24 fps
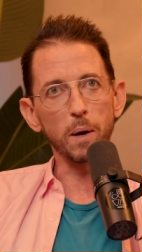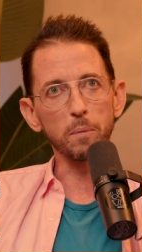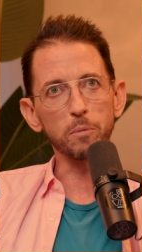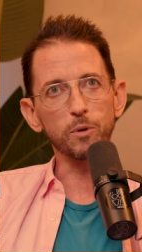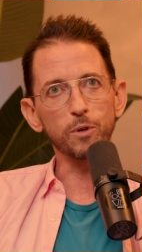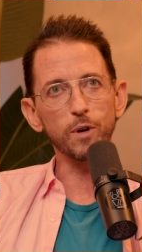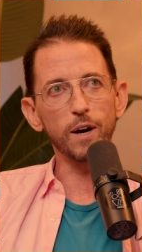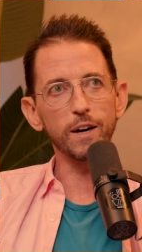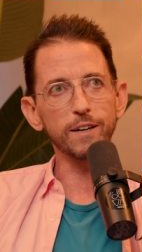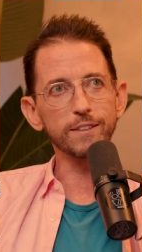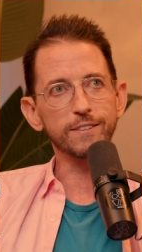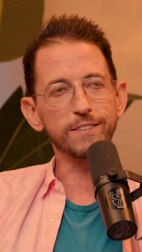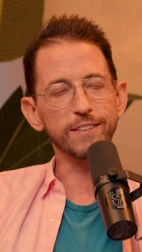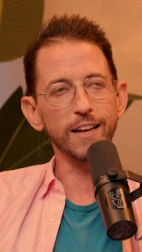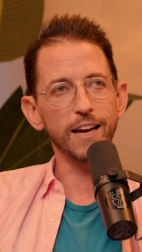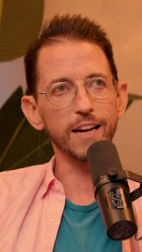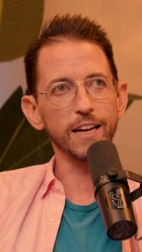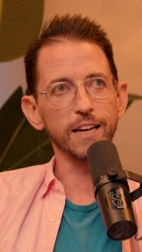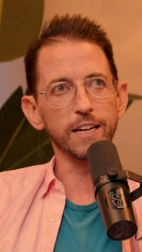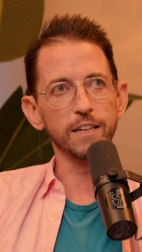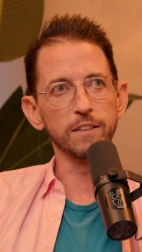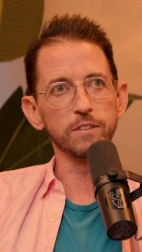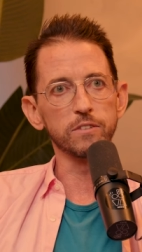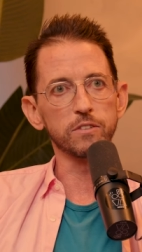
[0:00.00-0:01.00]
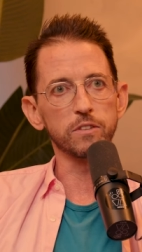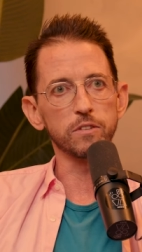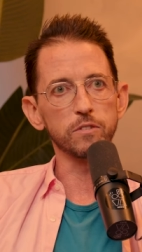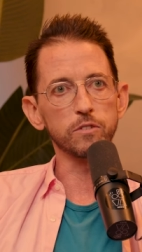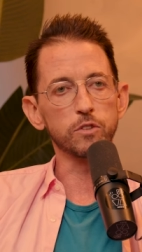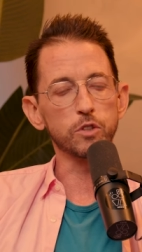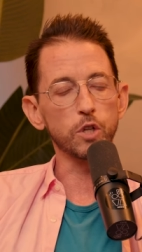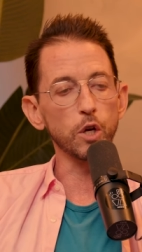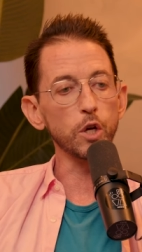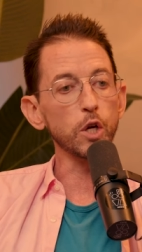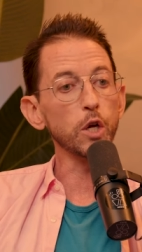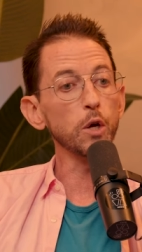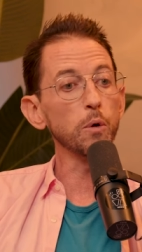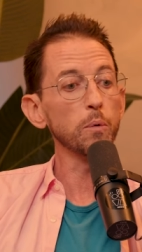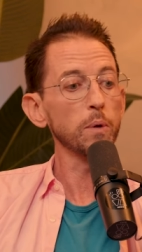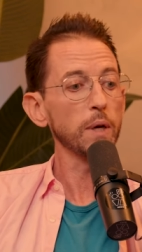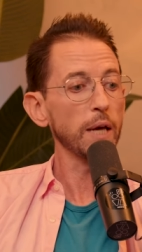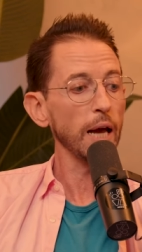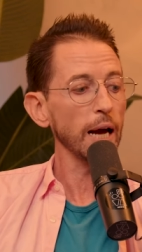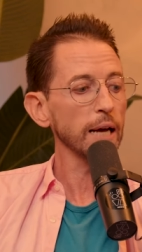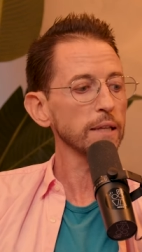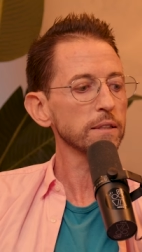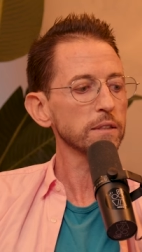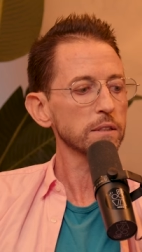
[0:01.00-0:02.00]
what I'm trying to say is so you
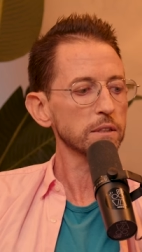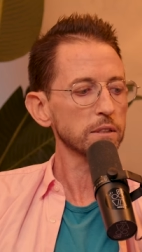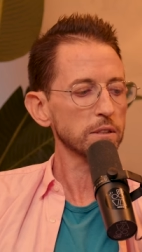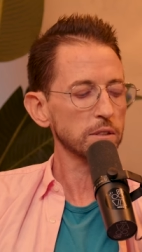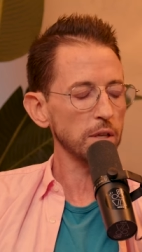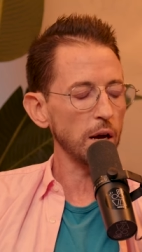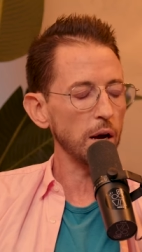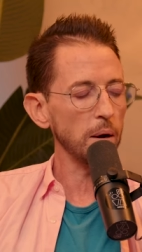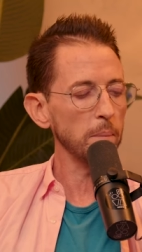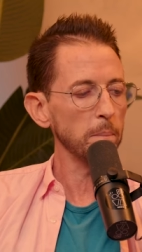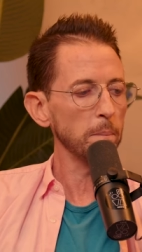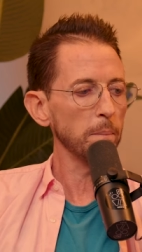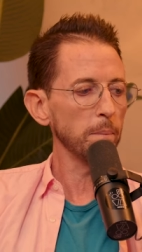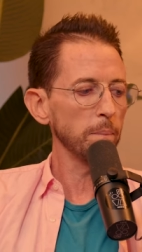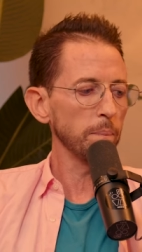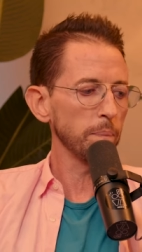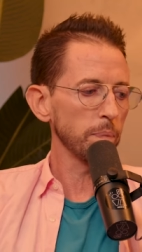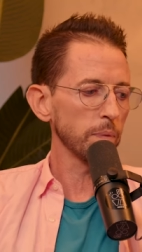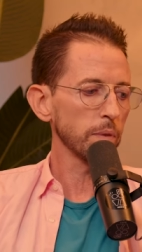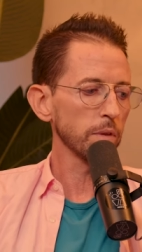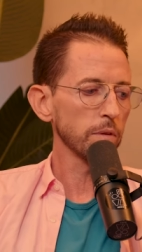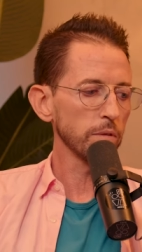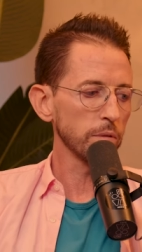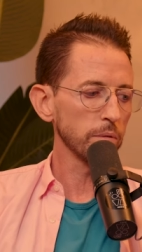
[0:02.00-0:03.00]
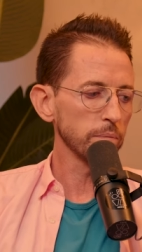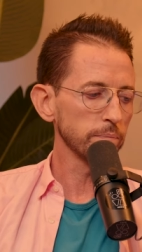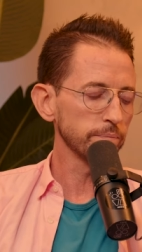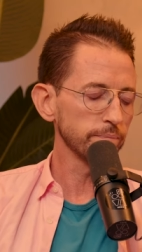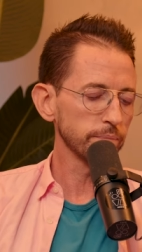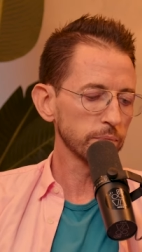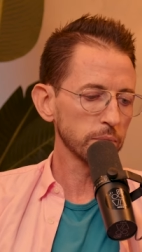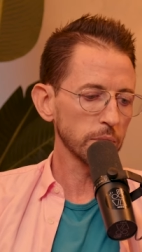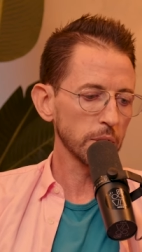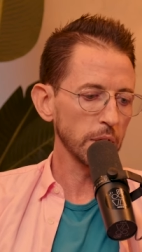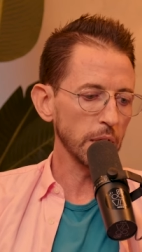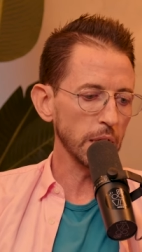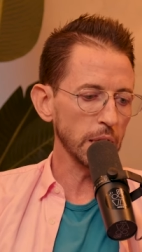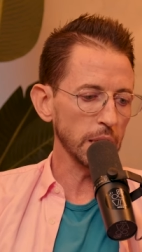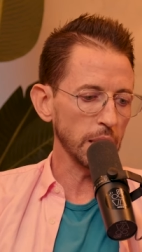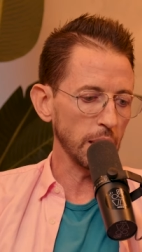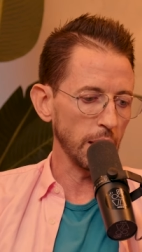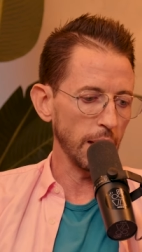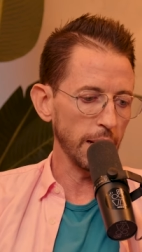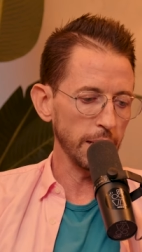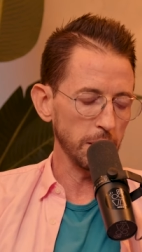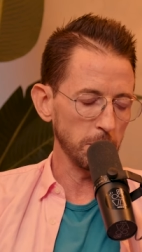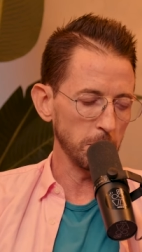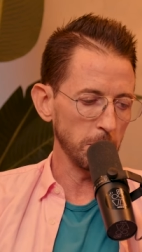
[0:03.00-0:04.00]
get some
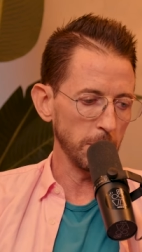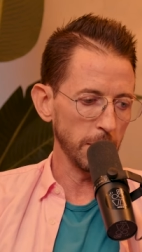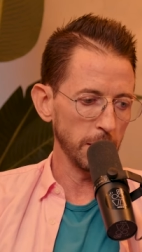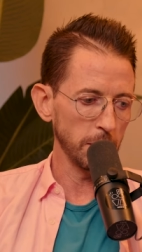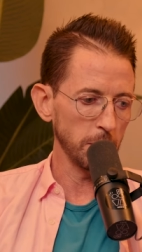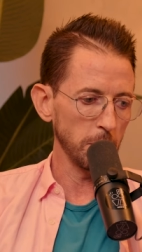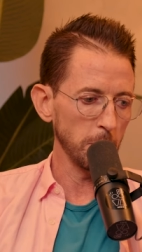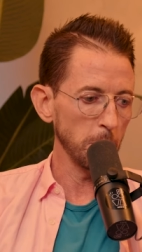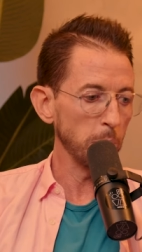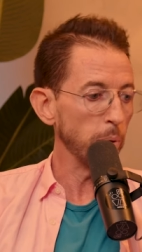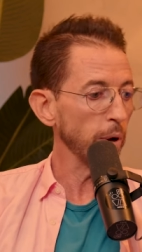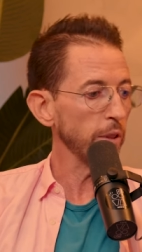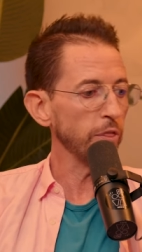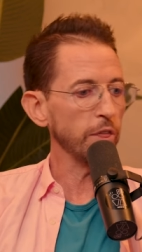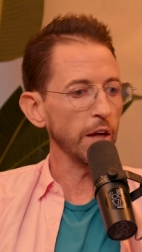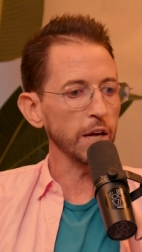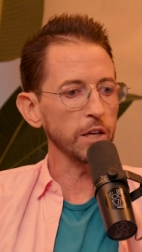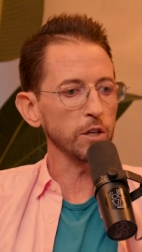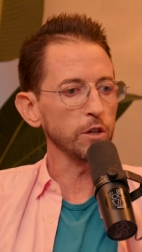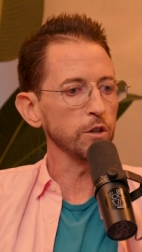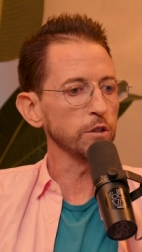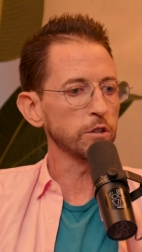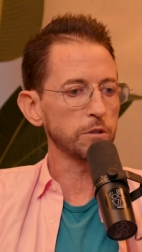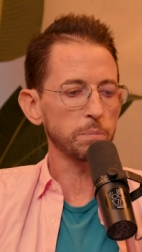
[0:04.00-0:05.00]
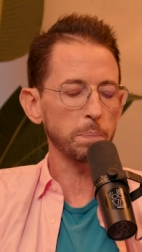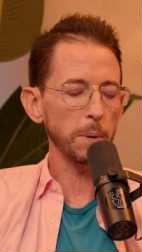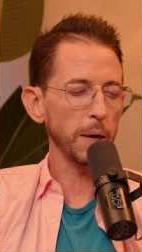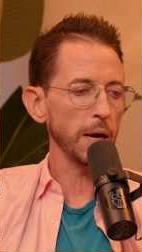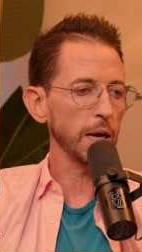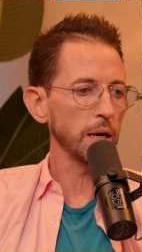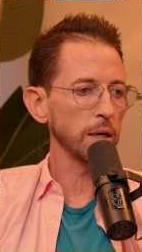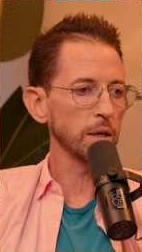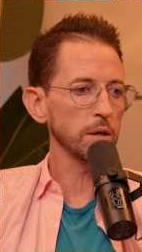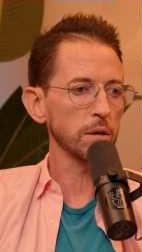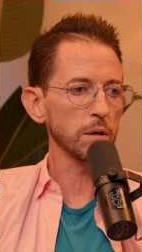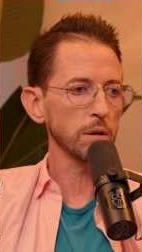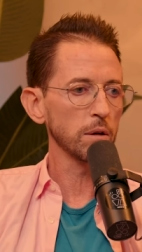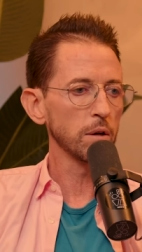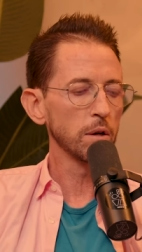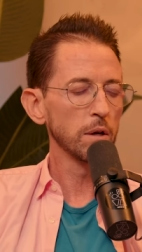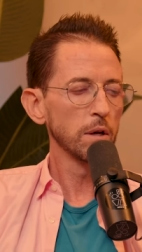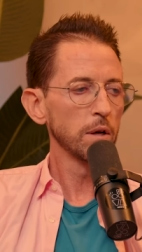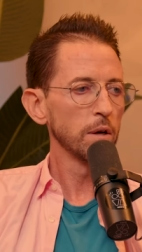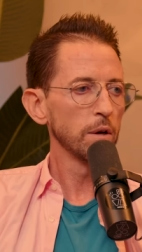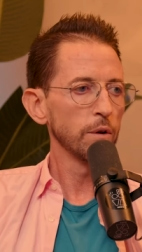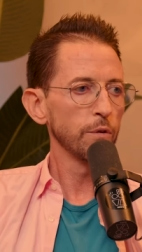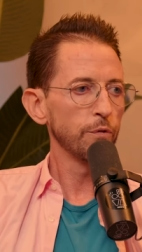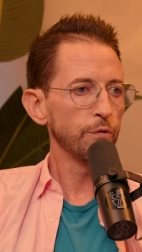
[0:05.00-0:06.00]
enlightenment, but then you spend
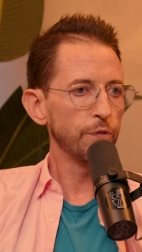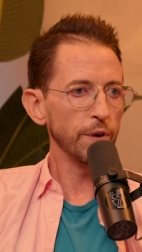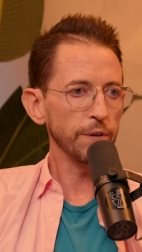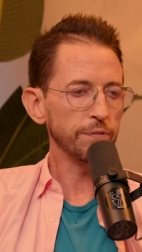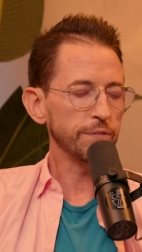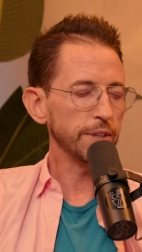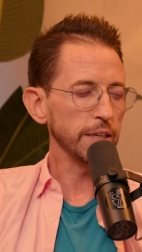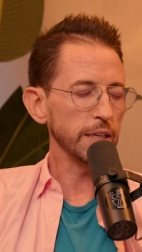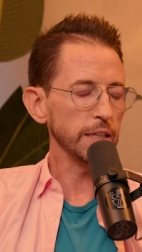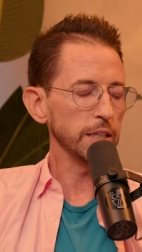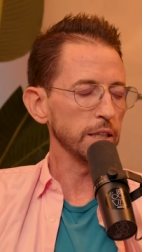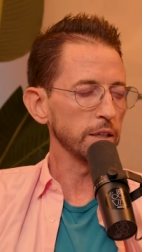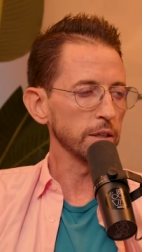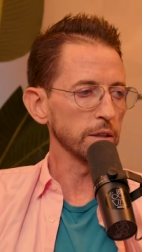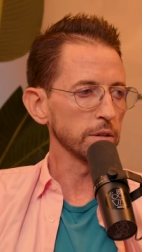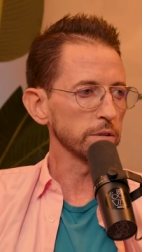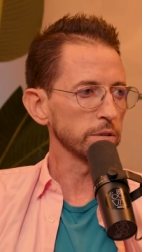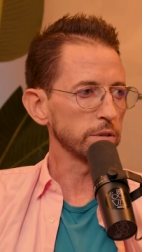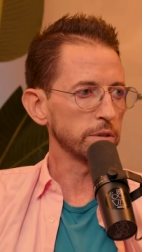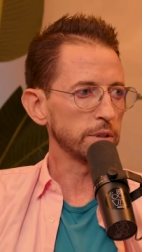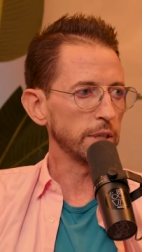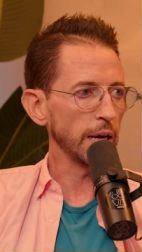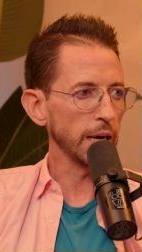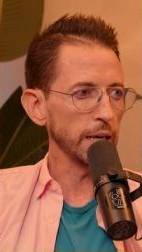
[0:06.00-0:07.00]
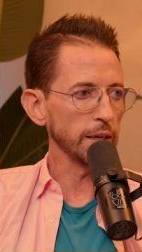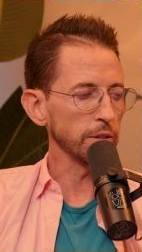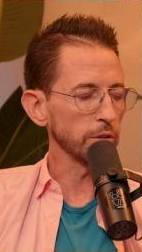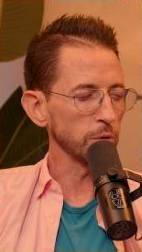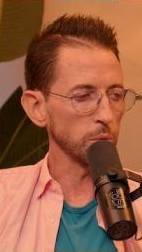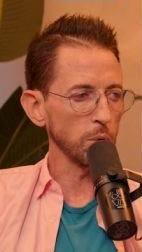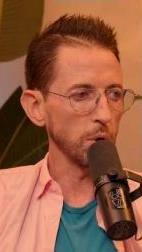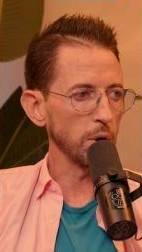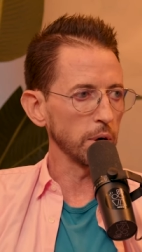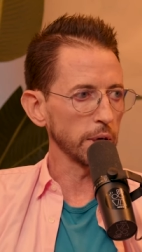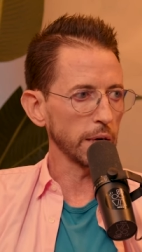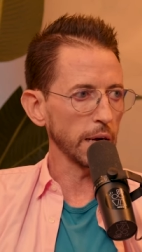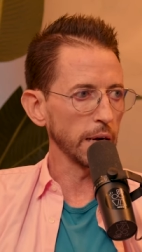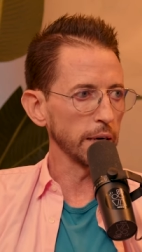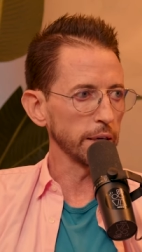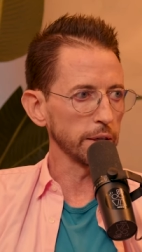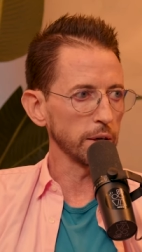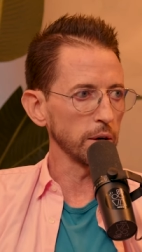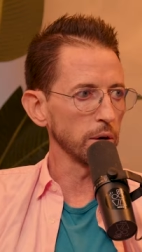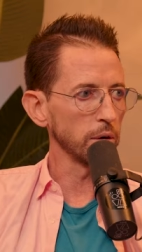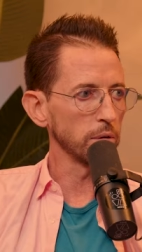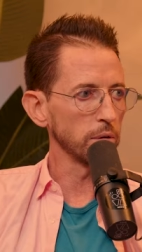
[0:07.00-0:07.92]
15 years dating the wrong kind of